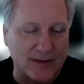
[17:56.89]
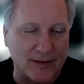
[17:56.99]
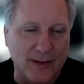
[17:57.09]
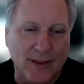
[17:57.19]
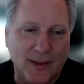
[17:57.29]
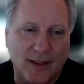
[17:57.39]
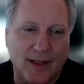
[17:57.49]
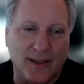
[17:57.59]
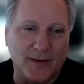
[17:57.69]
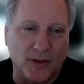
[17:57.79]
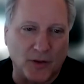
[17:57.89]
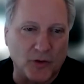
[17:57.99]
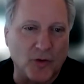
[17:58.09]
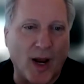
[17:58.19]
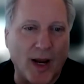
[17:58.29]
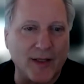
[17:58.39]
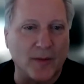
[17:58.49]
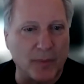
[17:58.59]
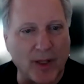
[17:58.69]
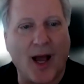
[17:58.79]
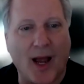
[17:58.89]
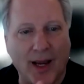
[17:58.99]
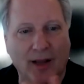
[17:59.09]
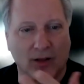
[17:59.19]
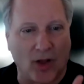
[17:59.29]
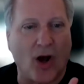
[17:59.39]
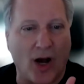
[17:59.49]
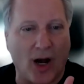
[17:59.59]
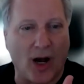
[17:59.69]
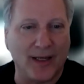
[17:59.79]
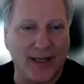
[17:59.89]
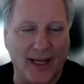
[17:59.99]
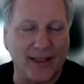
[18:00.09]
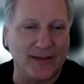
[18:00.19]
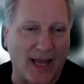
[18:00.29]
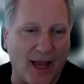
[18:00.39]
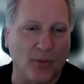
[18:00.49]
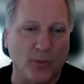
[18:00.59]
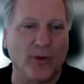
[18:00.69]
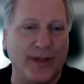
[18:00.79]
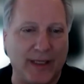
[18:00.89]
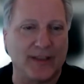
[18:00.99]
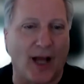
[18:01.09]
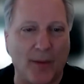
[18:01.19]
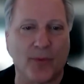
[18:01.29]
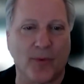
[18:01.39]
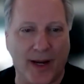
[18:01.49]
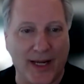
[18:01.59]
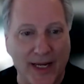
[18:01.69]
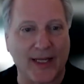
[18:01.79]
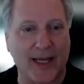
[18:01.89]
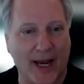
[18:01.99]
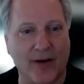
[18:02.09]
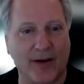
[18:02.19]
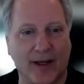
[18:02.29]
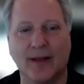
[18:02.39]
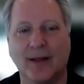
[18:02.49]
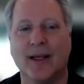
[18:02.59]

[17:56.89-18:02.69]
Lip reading: And so they're trying to apply a law against how it really needs to operate in the area,